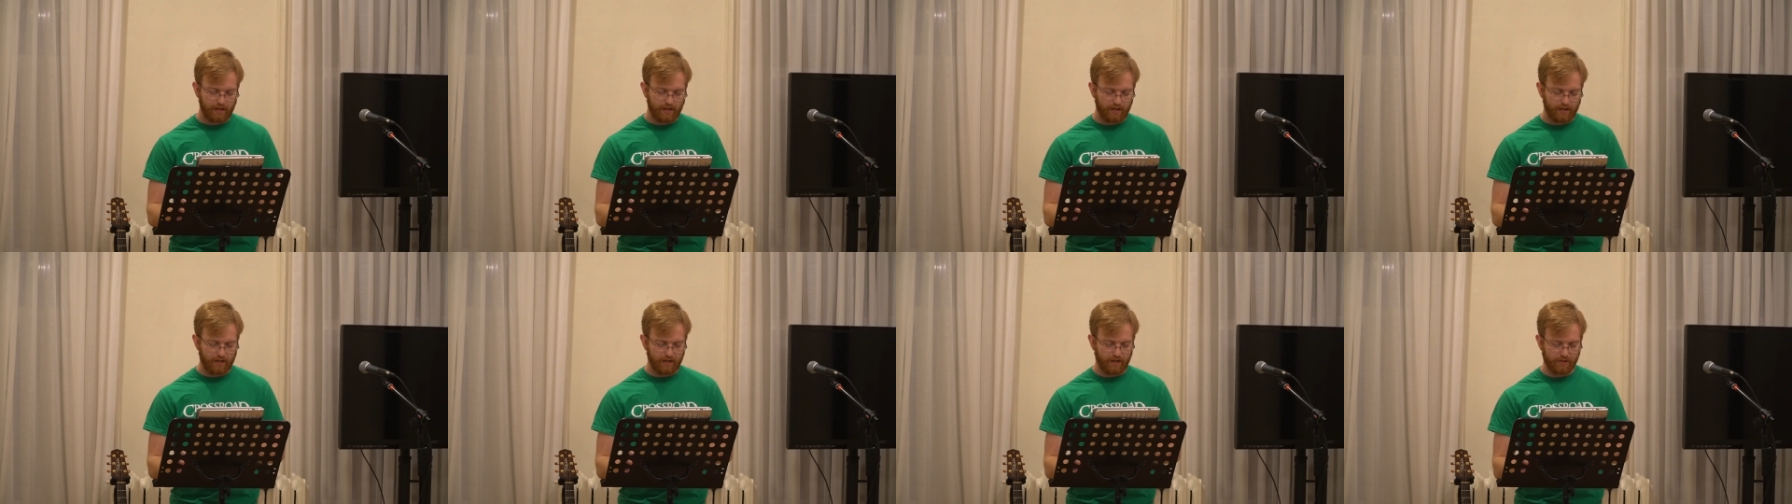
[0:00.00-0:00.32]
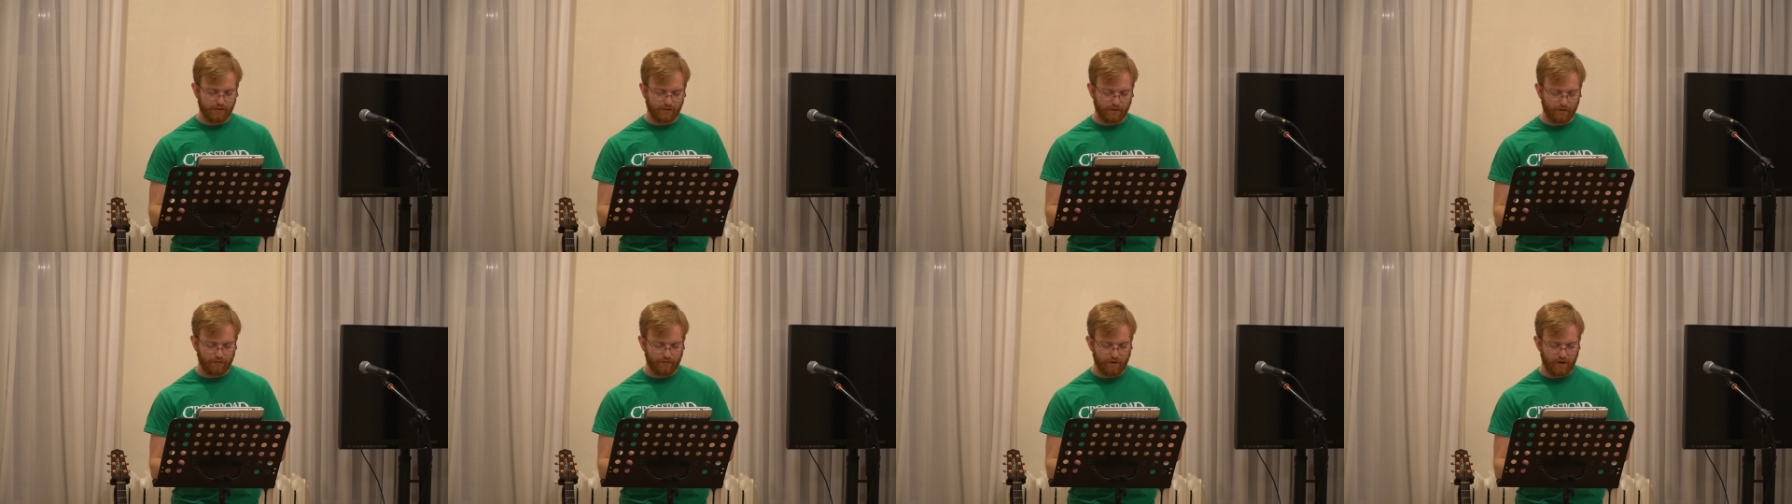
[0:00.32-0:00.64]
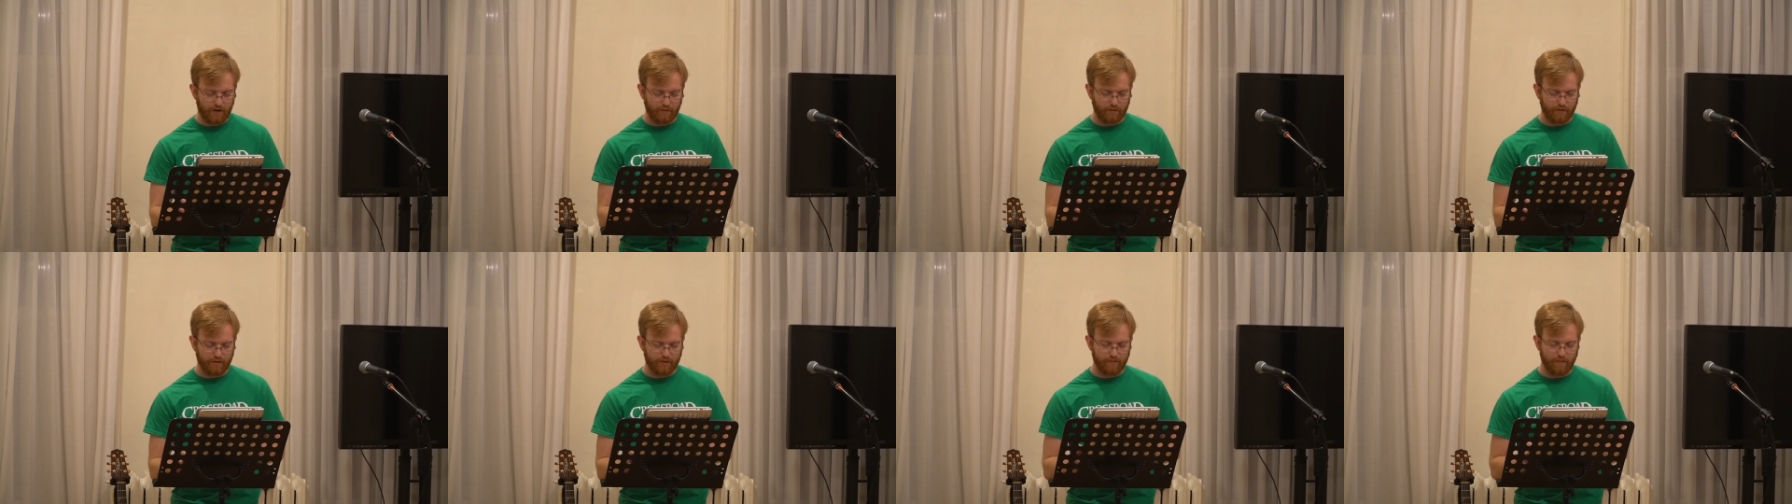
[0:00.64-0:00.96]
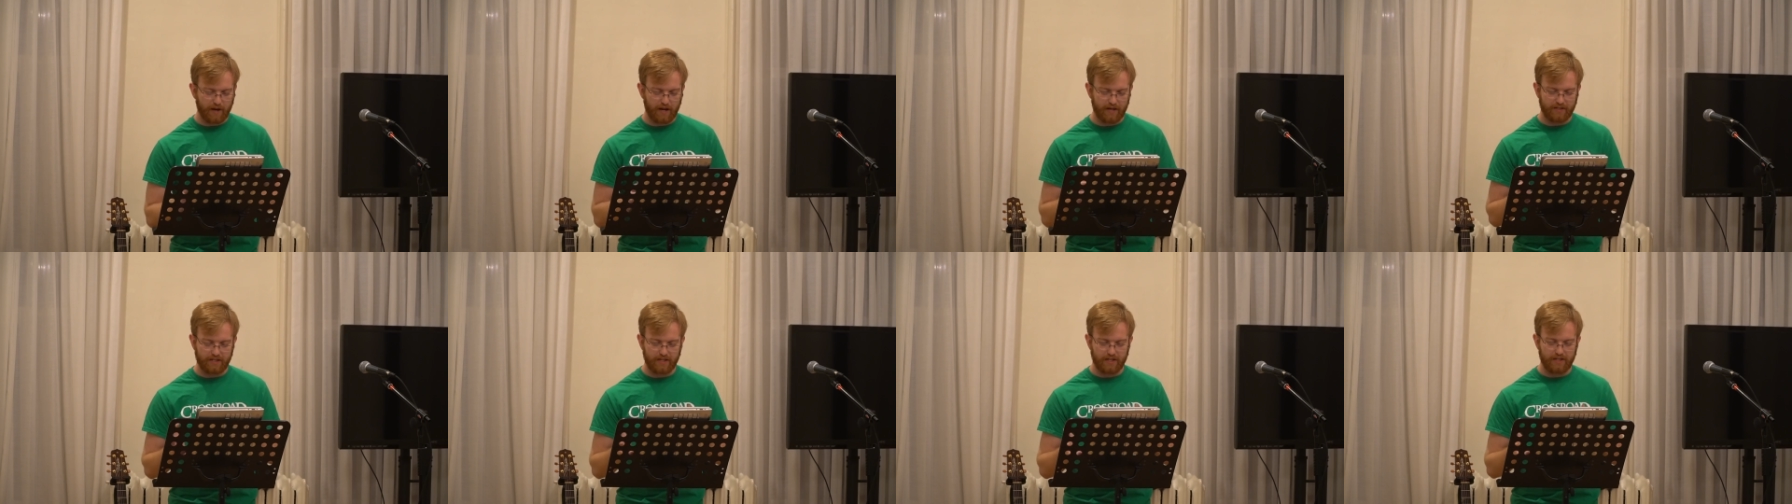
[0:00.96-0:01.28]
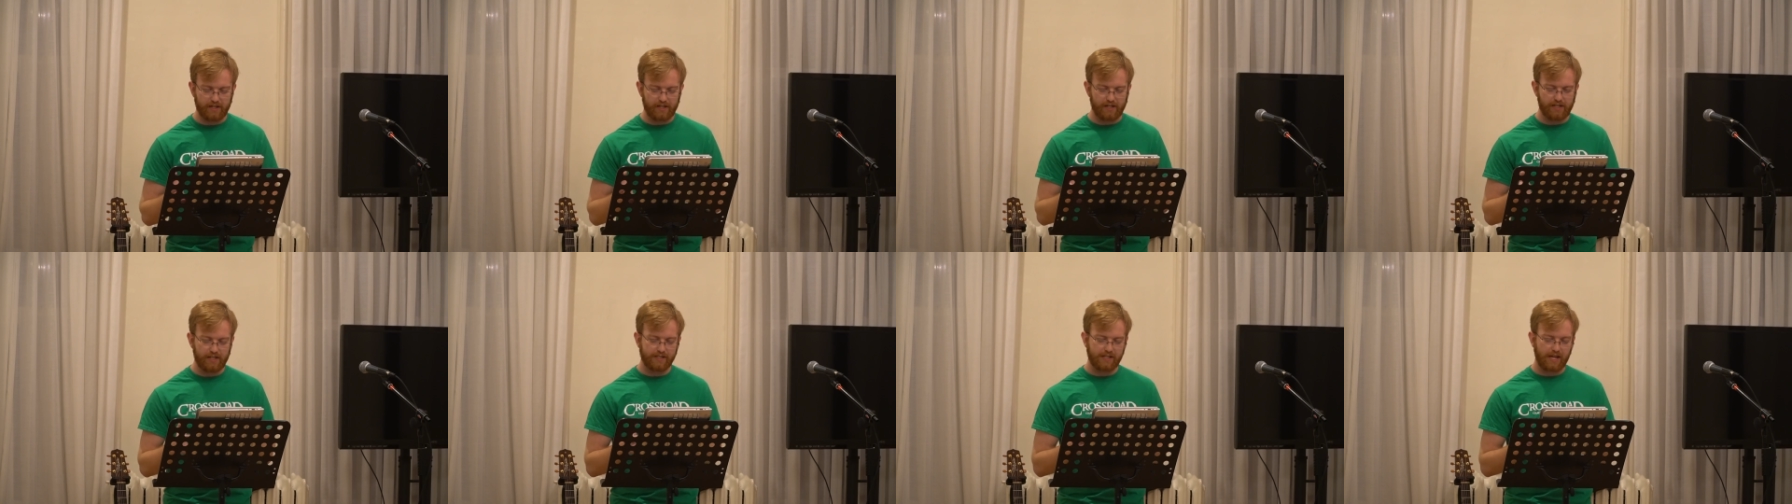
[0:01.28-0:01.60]
And also thought with my
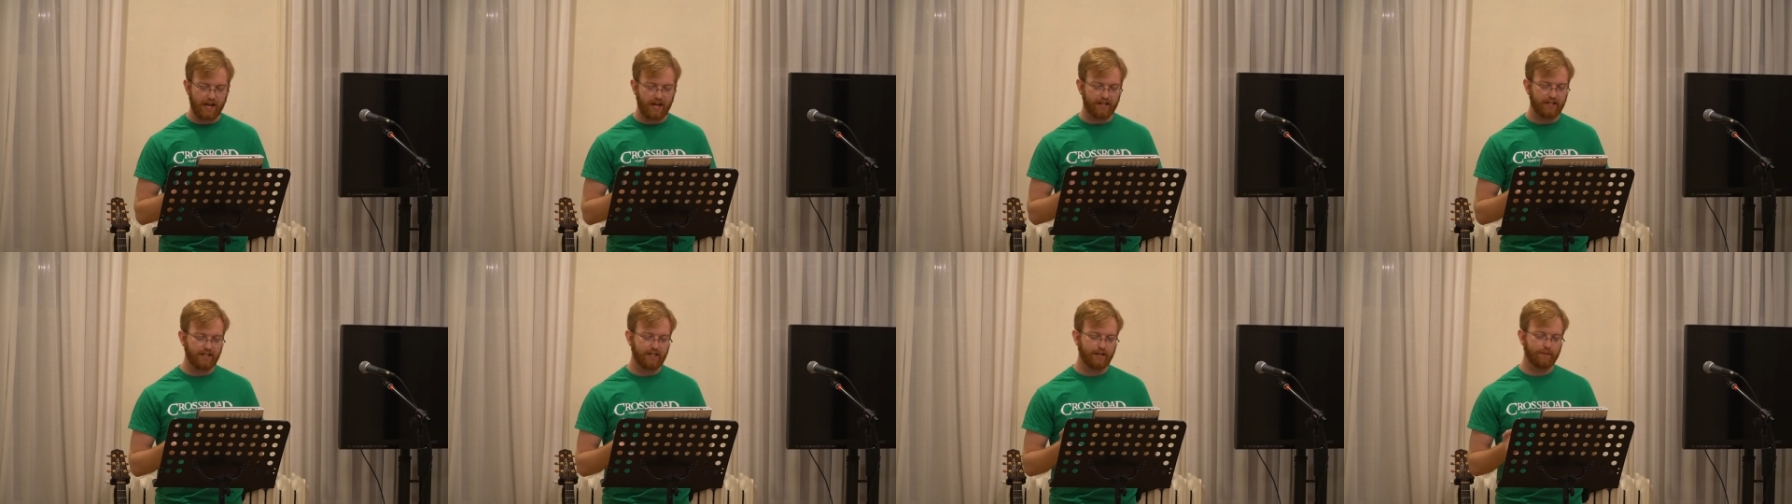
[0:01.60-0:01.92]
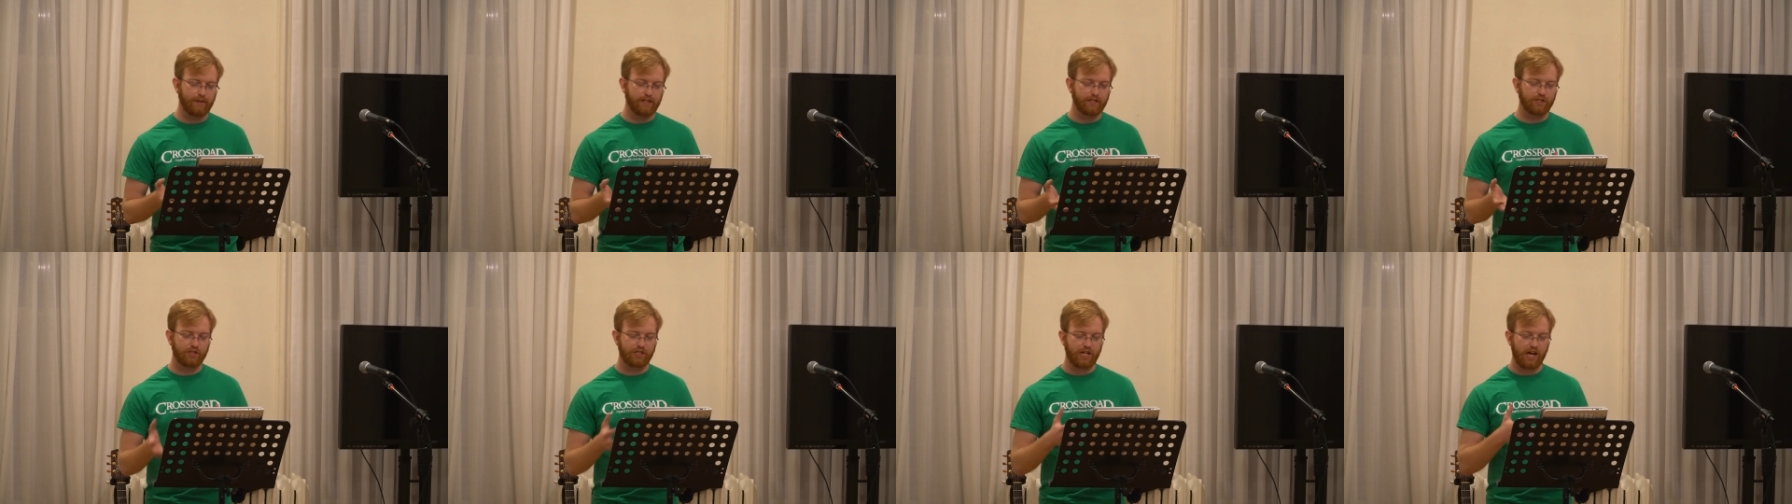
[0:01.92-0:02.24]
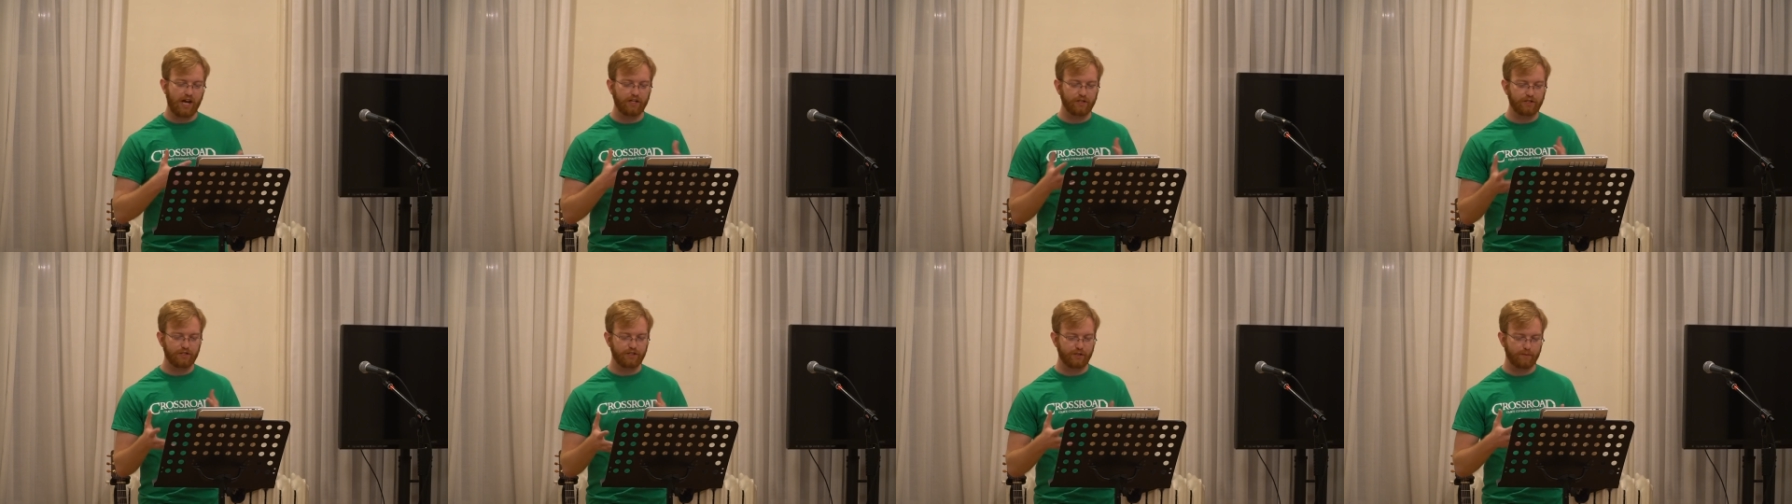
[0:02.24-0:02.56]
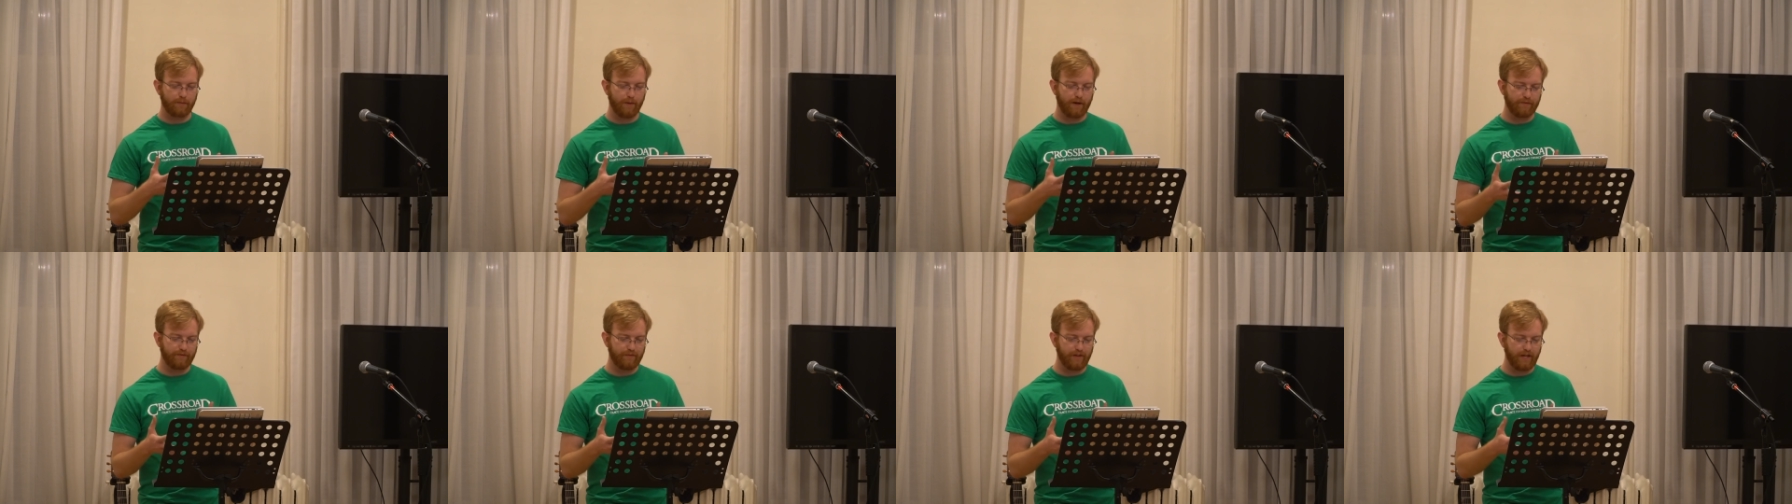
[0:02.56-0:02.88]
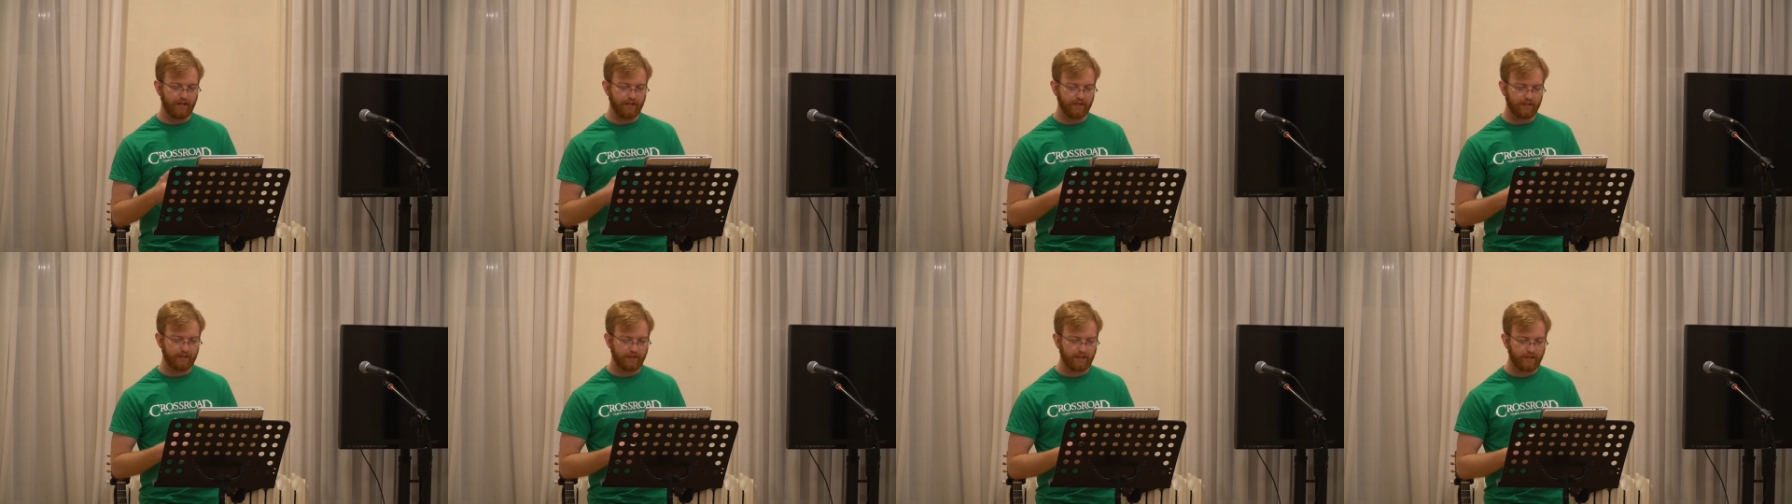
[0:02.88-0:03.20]
identity as academics challenged my
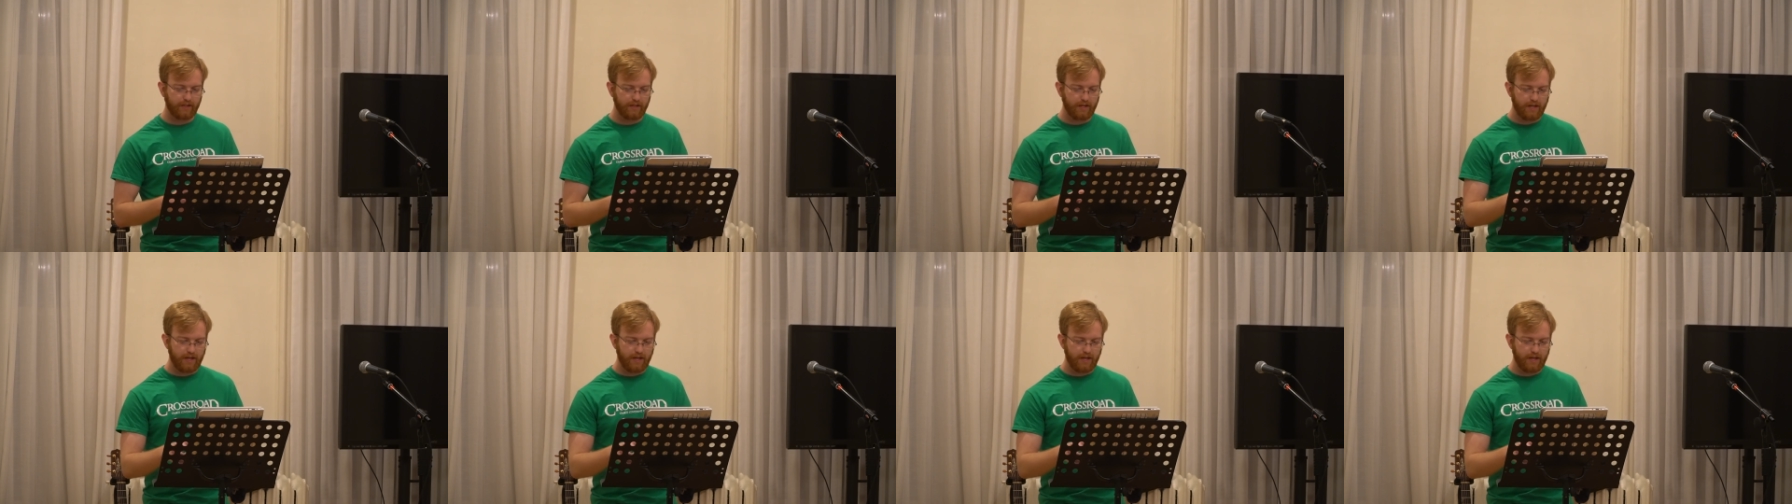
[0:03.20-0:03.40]
faith.